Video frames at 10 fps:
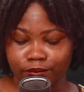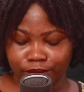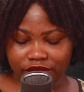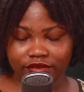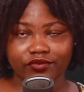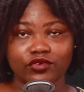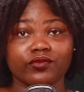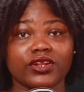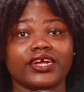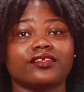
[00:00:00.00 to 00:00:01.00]
beings full
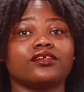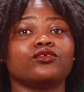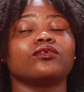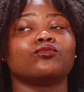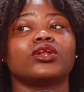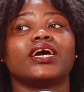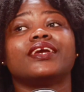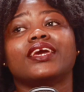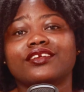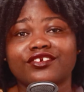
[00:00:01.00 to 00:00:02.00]
of light, they looked more
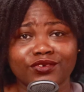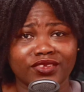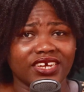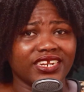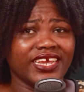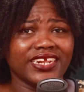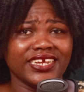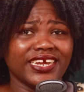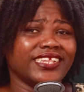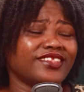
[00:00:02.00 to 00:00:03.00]
like angels than
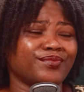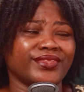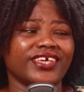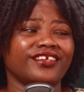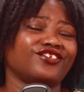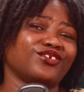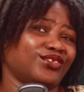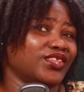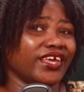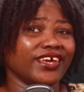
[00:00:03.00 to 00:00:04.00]
aliens. But that's just